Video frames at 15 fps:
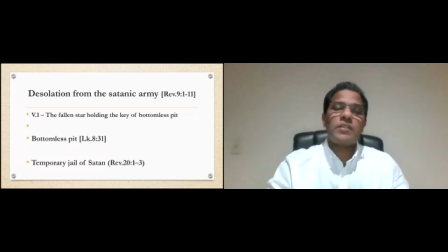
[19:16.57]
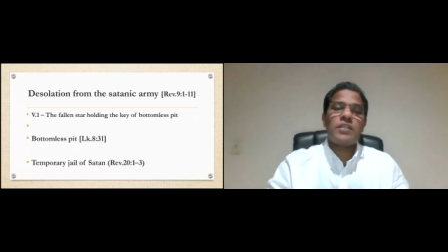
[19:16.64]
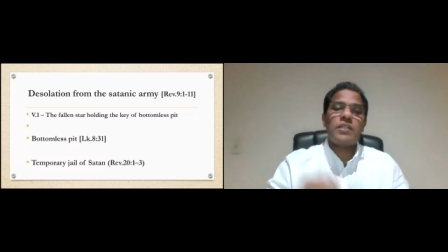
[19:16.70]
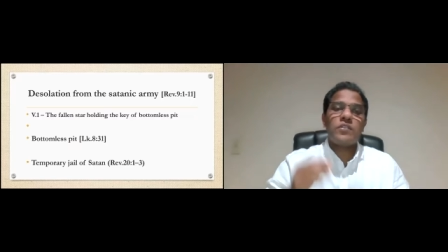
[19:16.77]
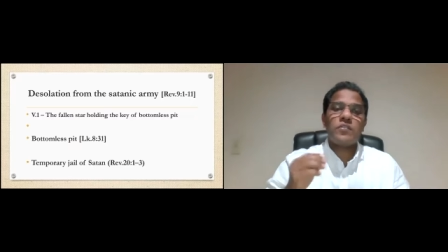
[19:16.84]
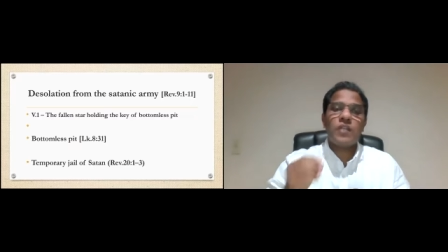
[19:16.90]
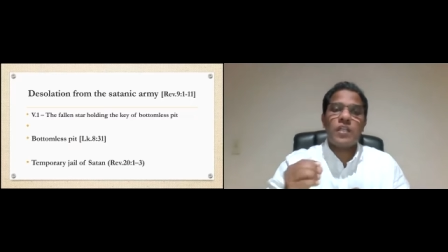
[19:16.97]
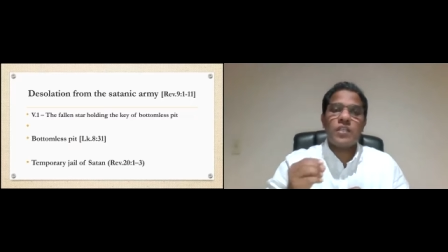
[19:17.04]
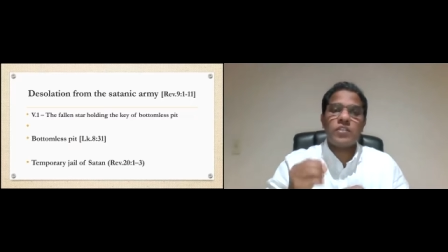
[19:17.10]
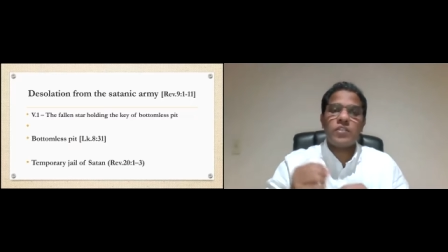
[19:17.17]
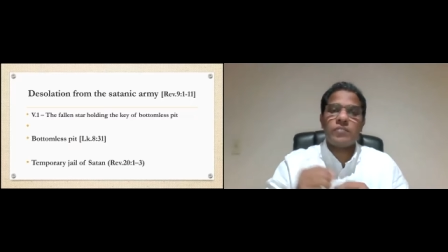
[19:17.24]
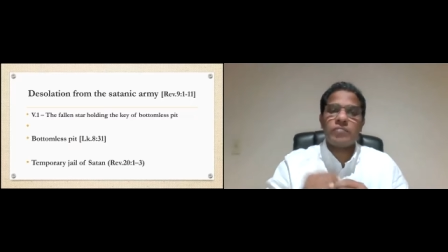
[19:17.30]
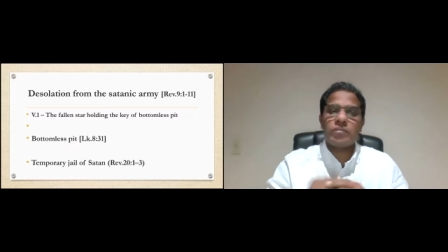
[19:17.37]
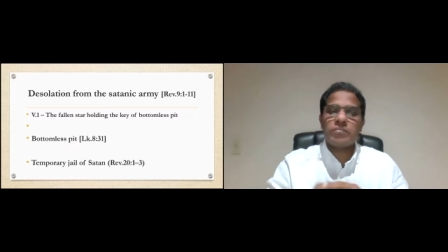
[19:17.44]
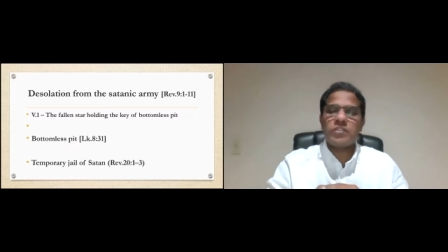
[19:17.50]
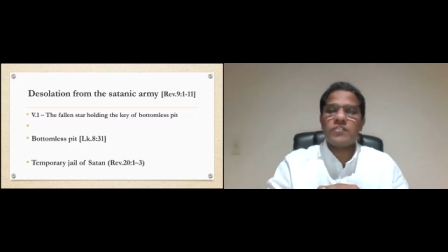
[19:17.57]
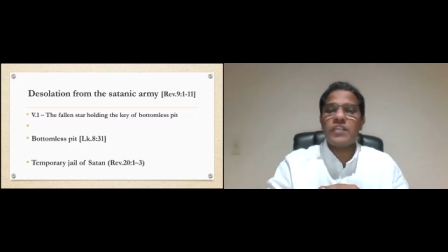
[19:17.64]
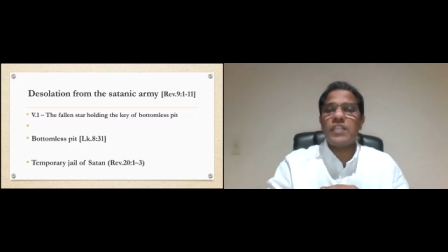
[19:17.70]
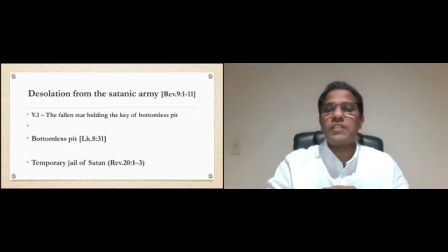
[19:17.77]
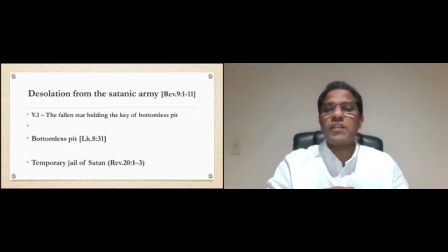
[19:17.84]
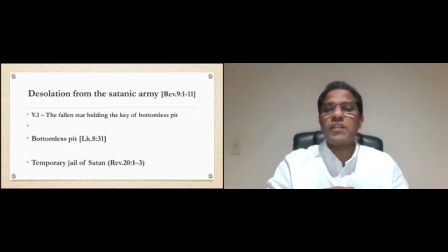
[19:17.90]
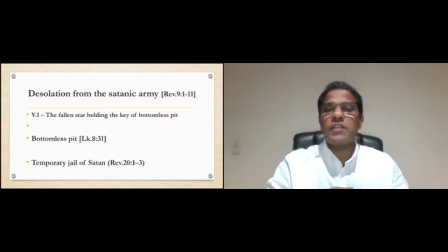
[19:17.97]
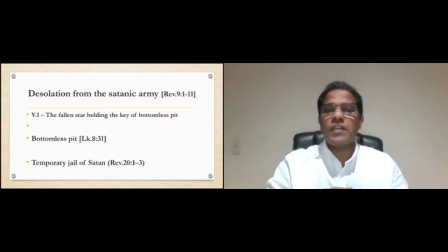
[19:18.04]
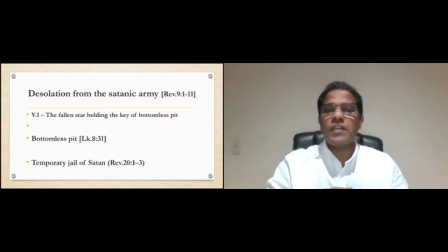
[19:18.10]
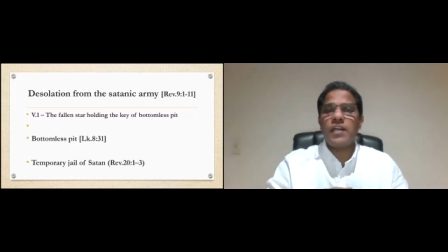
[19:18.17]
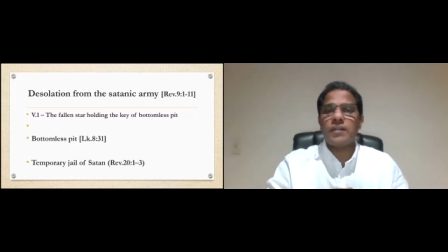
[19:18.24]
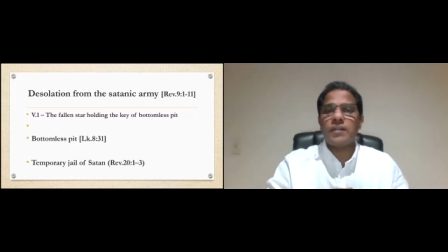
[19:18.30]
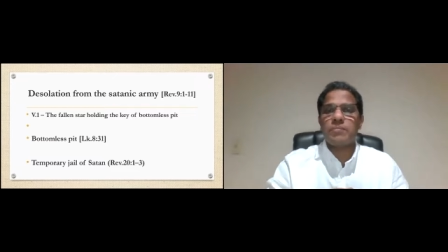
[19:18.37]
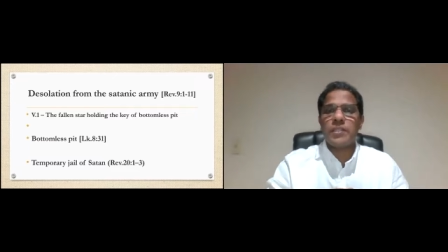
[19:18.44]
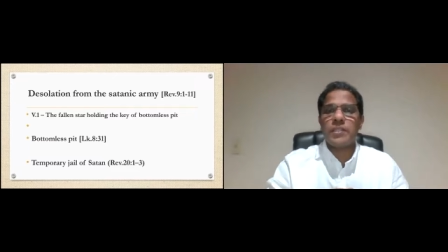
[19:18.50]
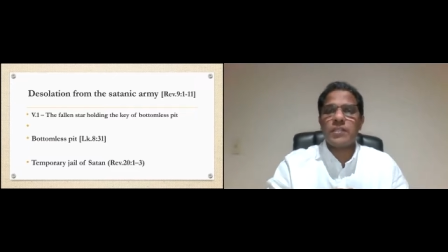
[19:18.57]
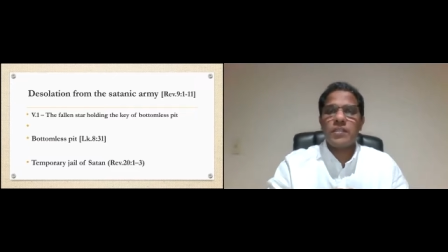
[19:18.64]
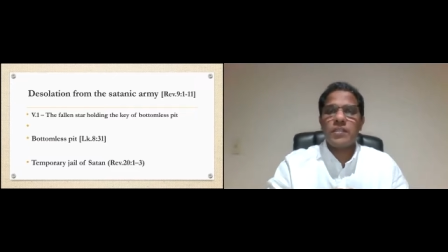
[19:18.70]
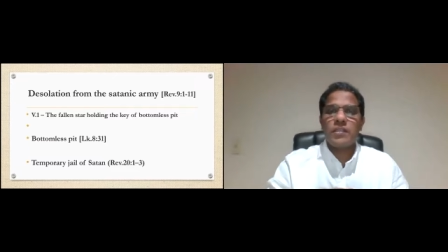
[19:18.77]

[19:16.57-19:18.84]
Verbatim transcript: the desolation from the satanic army.